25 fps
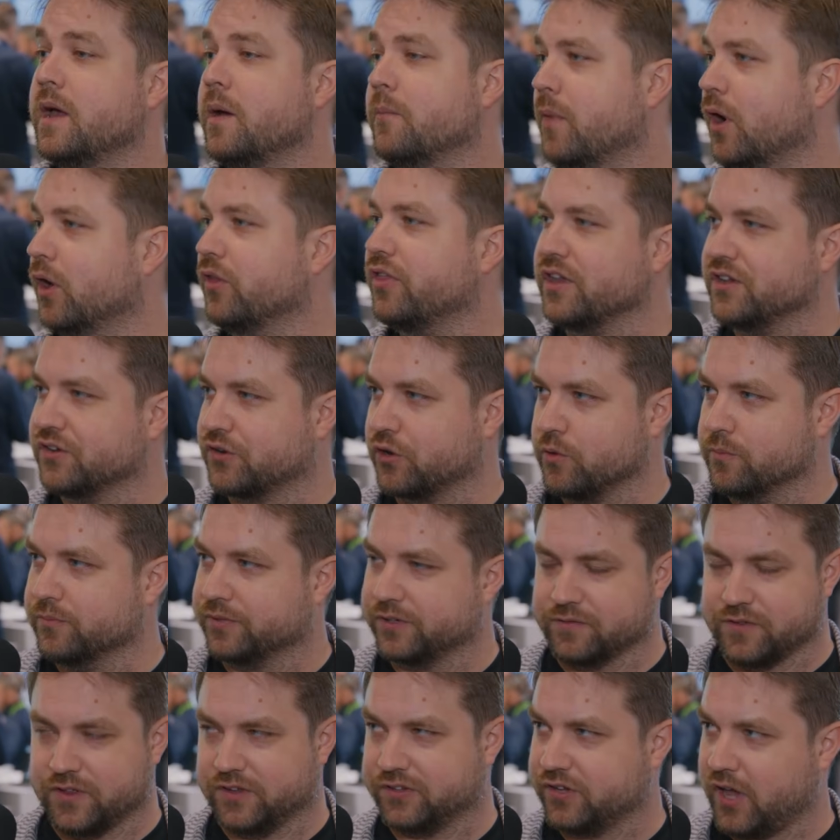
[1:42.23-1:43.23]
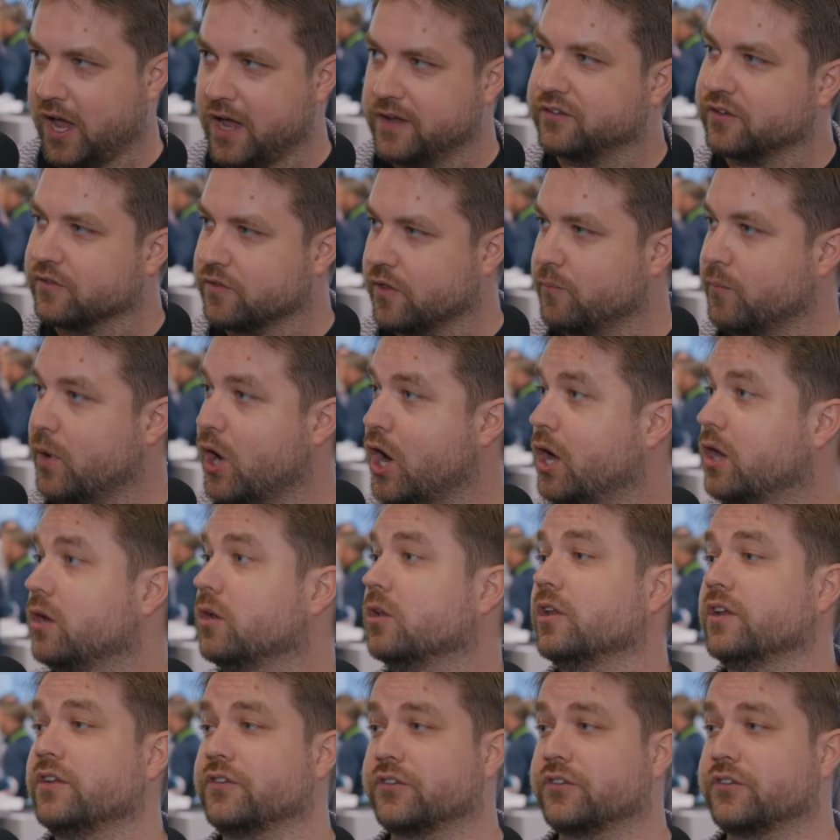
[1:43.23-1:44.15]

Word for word: both in terms of the size of the model,